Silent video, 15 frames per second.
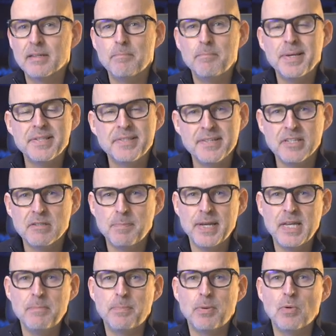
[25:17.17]
business
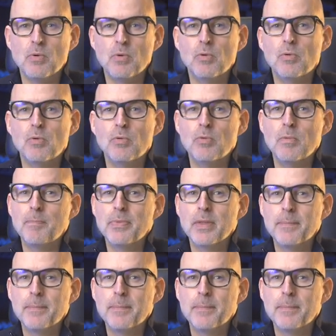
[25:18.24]
people,